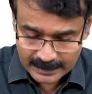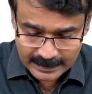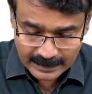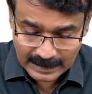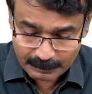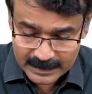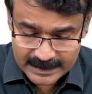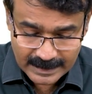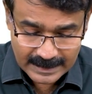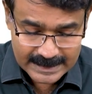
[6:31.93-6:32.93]
They are
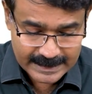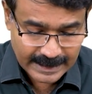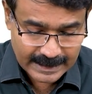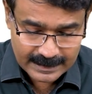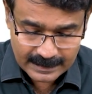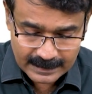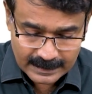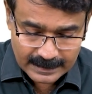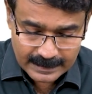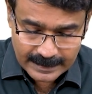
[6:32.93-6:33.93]
haphazardly scattered.
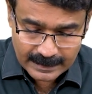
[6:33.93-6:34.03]
They